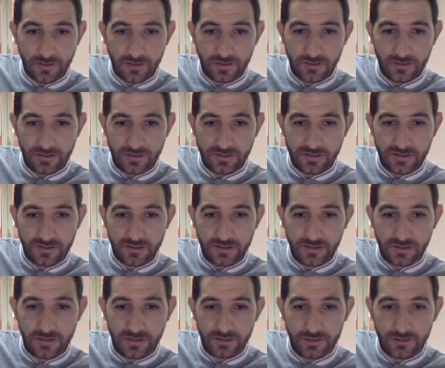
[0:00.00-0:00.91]
and it's
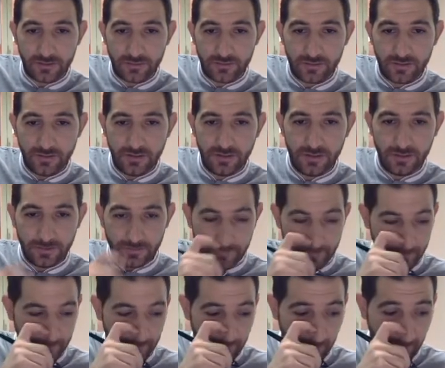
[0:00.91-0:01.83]
related to D,
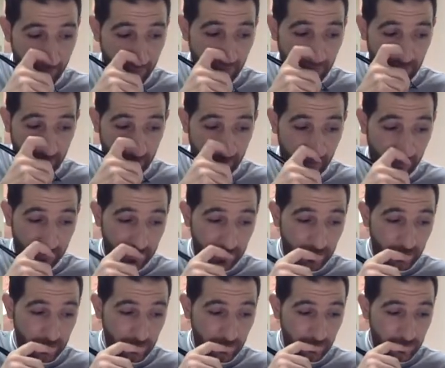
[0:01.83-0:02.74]

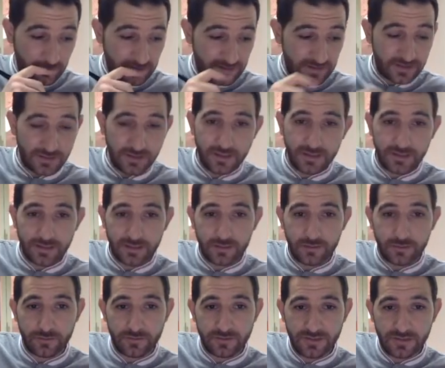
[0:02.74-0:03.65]
and 2 is
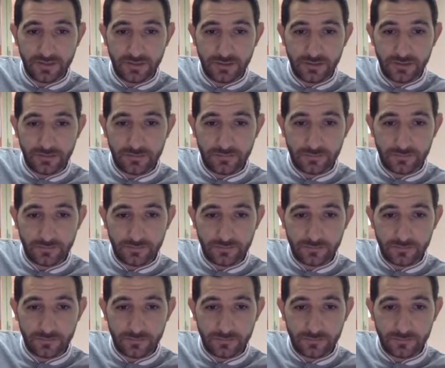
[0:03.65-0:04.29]
related to C,